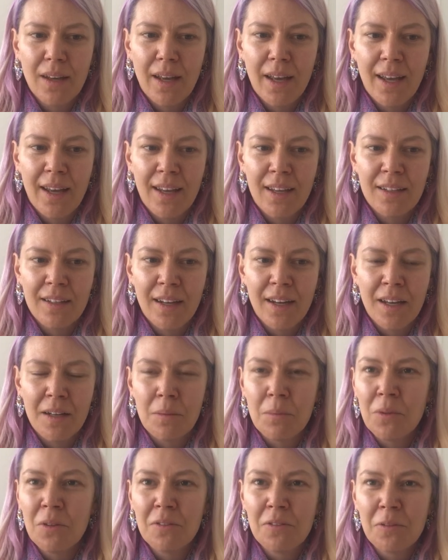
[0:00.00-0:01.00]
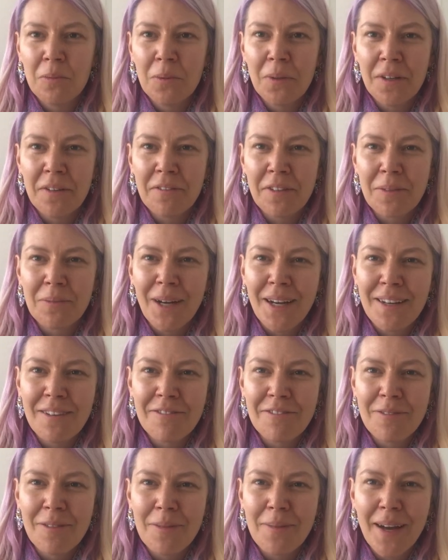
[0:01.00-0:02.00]
And I had a beautiful boyfriend waiting
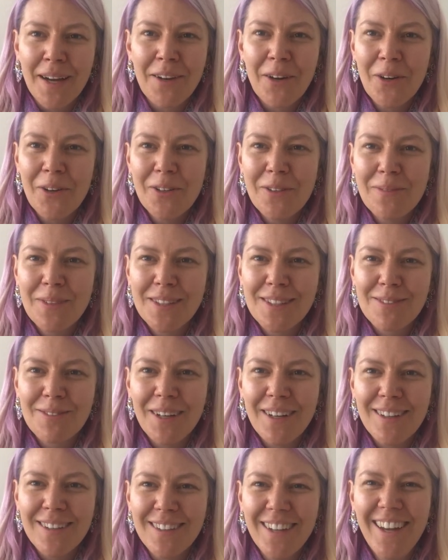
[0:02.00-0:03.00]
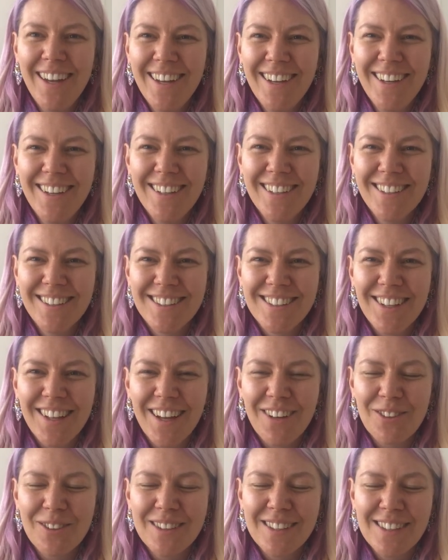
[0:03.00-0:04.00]
for me back home as well. So
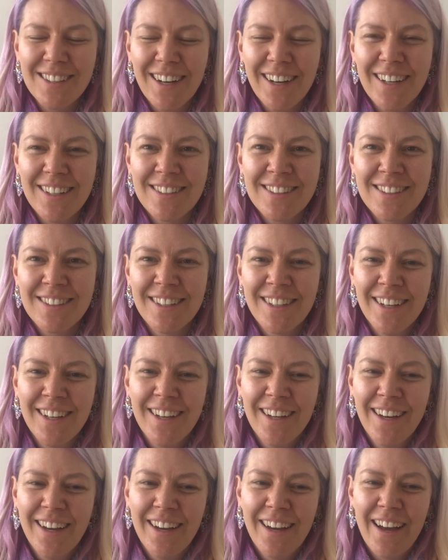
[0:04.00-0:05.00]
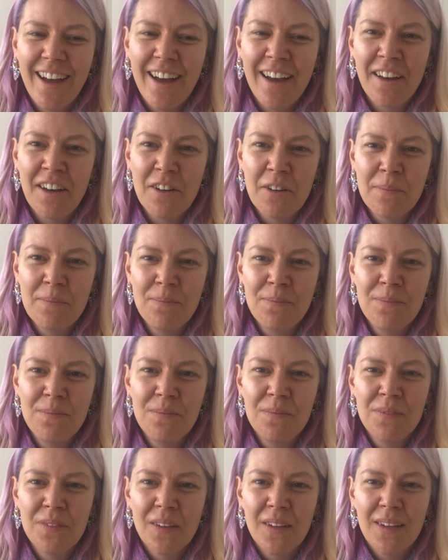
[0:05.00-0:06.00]
that was nice.
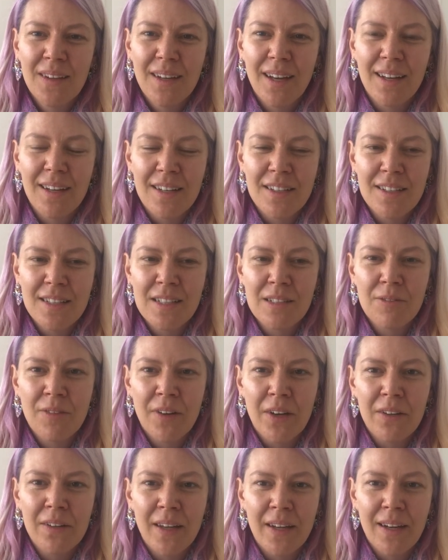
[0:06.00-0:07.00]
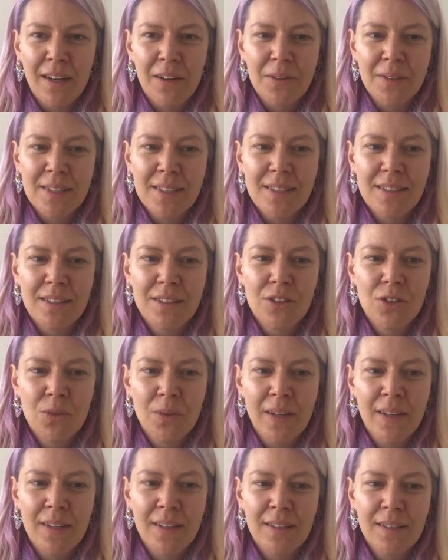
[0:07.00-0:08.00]
And I just felt like I was
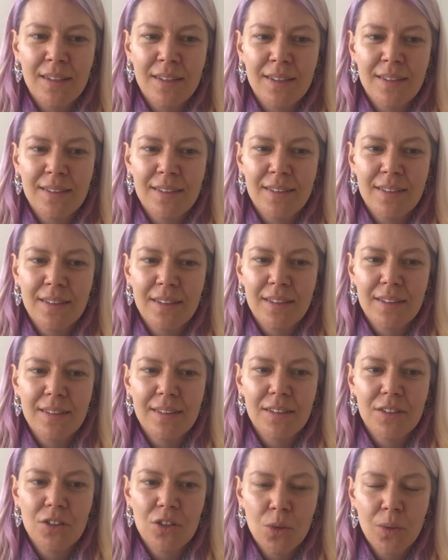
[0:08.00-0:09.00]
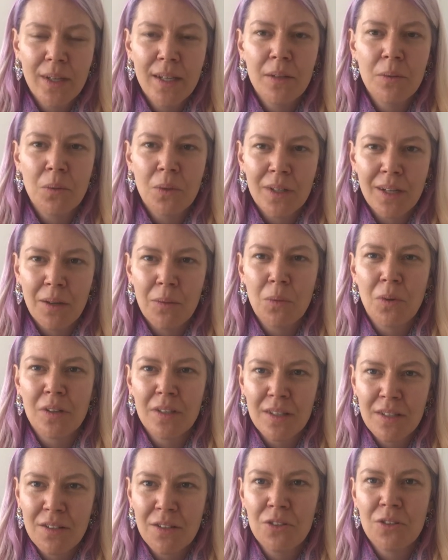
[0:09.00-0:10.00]
doing what I
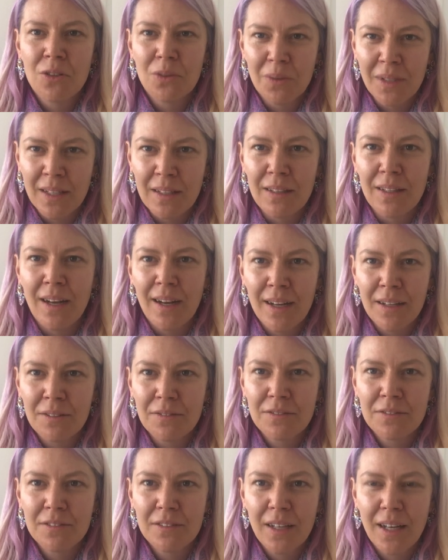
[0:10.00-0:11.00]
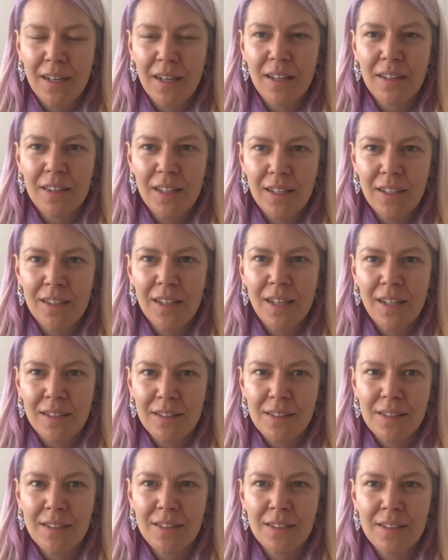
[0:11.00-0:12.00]
wanted to do in life. And I think
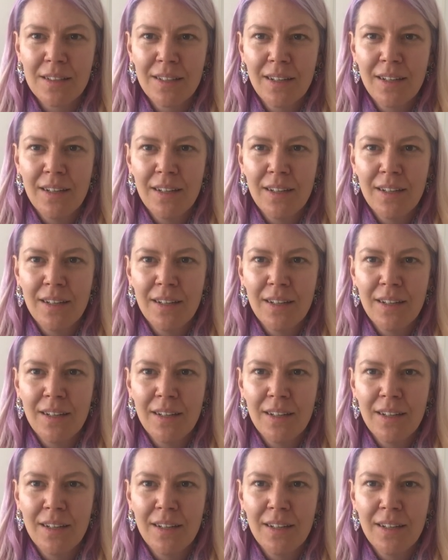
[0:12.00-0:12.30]
that's